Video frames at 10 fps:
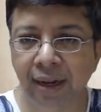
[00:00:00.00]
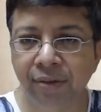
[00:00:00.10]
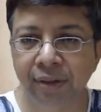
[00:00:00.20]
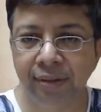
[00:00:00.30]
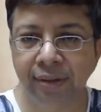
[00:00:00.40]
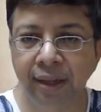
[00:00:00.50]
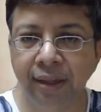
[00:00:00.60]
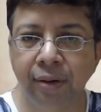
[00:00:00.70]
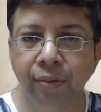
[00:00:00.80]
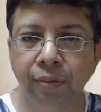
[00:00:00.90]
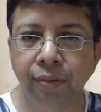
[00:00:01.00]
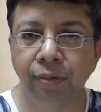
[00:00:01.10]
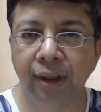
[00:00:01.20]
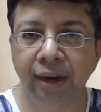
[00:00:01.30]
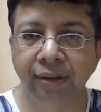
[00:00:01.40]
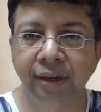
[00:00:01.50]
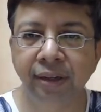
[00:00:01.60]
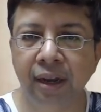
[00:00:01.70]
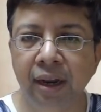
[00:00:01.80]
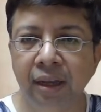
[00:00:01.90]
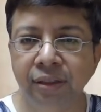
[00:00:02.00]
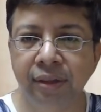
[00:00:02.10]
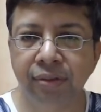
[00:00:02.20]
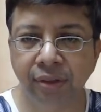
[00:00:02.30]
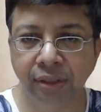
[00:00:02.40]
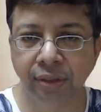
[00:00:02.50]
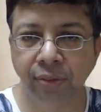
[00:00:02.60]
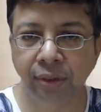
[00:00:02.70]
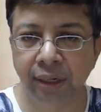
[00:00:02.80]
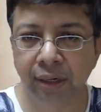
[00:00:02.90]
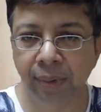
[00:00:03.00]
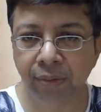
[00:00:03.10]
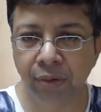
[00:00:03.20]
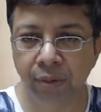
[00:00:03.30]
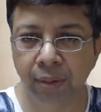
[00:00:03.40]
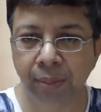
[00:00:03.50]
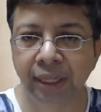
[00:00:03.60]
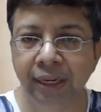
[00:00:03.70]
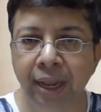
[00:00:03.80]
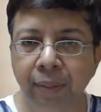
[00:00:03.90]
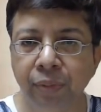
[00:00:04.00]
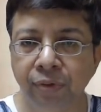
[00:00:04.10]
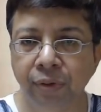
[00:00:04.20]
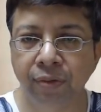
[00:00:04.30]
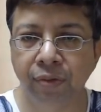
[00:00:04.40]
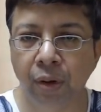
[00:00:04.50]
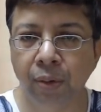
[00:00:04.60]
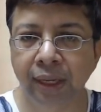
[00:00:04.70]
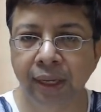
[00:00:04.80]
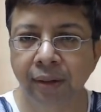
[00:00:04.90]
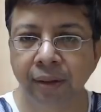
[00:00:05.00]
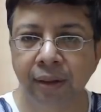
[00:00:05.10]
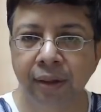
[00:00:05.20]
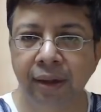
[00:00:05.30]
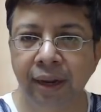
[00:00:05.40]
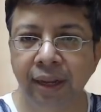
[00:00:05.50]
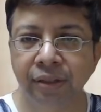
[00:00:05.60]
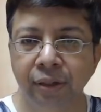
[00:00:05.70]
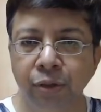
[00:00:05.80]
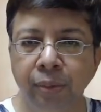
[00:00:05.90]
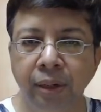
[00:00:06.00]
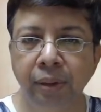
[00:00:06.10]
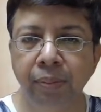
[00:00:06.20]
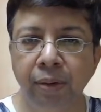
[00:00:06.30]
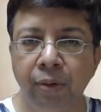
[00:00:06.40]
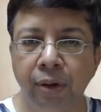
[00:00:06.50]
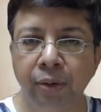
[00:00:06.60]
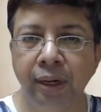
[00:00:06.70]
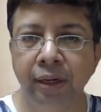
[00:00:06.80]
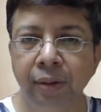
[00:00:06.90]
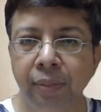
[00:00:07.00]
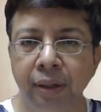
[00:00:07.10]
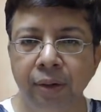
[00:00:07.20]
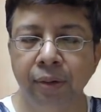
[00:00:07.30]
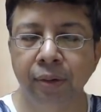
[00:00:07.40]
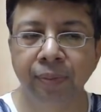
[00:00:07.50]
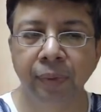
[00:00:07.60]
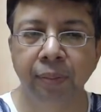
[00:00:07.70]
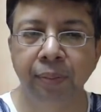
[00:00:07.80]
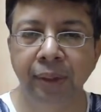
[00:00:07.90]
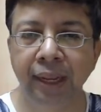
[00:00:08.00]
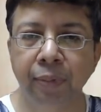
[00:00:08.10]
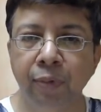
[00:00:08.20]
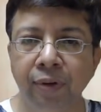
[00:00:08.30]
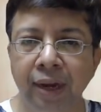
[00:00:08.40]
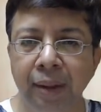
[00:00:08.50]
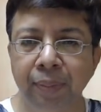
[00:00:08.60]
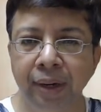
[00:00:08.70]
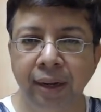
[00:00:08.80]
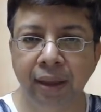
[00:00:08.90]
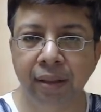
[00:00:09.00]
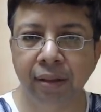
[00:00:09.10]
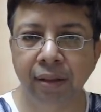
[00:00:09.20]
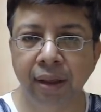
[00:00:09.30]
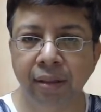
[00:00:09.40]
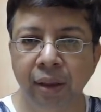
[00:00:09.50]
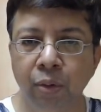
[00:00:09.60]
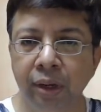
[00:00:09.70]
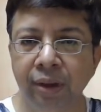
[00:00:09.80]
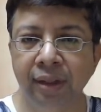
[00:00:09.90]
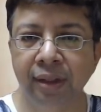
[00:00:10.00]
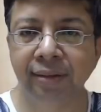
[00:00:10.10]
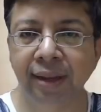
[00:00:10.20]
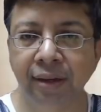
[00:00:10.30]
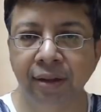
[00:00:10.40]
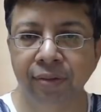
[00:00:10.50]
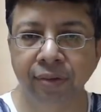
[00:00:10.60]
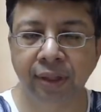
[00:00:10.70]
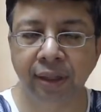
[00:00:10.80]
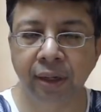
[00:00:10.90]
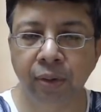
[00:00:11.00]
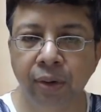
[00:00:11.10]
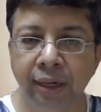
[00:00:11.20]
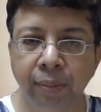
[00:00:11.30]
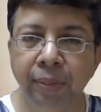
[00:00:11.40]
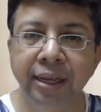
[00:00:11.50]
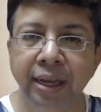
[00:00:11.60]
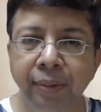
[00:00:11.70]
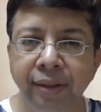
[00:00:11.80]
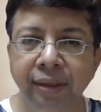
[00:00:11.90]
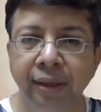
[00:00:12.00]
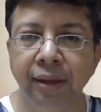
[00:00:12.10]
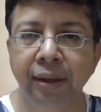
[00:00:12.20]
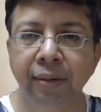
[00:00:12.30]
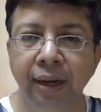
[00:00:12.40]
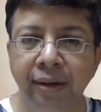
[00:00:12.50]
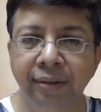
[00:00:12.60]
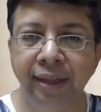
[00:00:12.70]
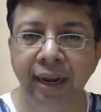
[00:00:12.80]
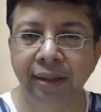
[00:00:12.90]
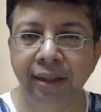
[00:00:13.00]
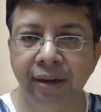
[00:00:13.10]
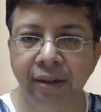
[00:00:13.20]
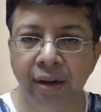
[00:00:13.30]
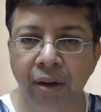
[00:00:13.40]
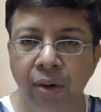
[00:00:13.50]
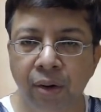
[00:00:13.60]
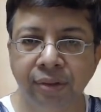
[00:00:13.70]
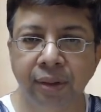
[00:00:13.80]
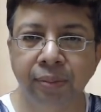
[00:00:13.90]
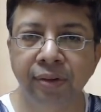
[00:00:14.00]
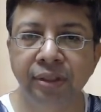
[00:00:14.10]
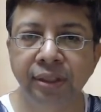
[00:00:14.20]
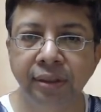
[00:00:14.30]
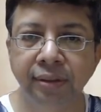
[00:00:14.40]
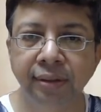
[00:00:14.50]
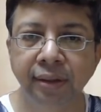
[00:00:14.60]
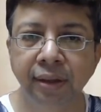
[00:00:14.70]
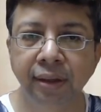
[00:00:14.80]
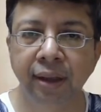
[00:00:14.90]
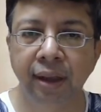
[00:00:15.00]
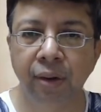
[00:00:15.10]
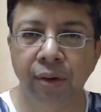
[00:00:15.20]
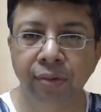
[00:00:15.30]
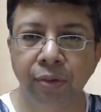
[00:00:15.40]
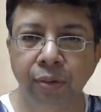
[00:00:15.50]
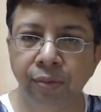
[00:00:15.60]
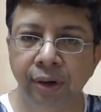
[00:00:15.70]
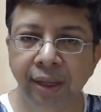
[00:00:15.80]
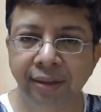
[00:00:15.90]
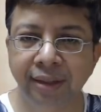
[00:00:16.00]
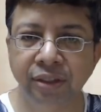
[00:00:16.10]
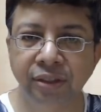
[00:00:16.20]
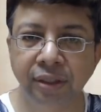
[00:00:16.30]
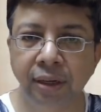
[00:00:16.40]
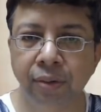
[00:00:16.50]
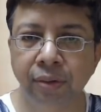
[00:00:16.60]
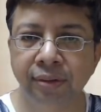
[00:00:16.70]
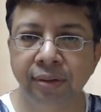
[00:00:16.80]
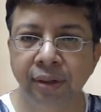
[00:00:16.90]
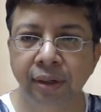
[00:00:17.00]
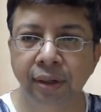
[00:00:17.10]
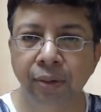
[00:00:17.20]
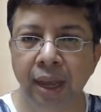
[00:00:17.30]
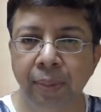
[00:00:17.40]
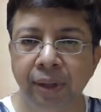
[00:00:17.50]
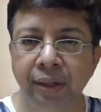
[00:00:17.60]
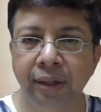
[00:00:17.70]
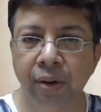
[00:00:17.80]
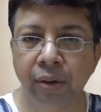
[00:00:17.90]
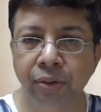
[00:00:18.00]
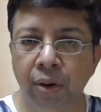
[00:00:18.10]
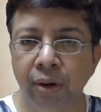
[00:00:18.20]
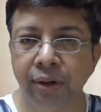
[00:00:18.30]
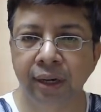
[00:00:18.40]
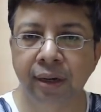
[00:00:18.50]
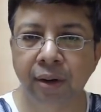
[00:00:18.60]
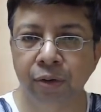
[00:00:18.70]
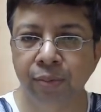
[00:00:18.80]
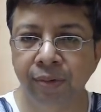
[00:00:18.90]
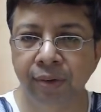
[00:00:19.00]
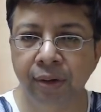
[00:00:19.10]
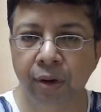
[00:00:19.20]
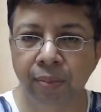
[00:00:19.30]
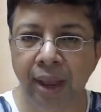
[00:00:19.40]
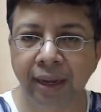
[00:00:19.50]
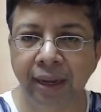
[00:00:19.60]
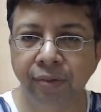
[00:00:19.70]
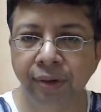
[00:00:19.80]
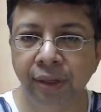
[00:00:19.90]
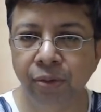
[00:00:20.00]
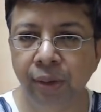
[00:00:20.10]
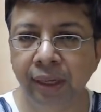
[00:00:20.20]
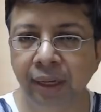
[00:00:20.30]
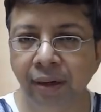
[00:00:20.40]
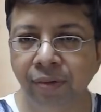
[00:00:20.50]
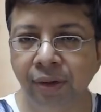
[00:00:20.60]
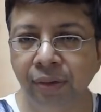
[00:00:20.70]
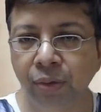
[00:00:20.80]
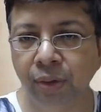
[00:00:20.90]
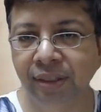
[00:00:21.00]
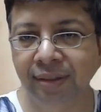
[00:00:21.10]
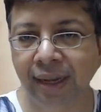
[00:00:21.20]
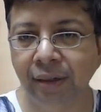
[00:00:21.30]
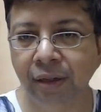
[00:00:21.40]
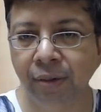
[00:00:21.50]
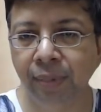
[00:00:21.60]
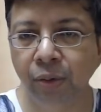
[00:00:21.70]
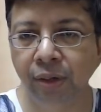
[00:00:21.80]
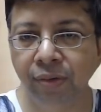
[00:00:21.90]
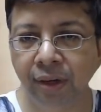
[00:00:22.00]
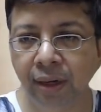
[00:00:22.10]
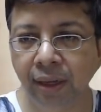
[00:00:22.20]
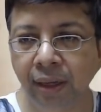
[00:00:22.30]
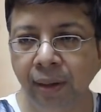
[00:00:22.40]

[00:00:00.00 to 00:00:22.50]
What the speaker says: first, and then where is it in the larger wave structure would determine what will be the depth of the following correction. Too many people want to preempt what will happen next. They're asking, okay, will end the 5th, and then you get the big ABC. Let us get there. There are a lot of subdivisions and a lot of room for extension counts to happen. There are also alternate counts between what Bank Nifty is doing and Nifty. So each sector may do differently.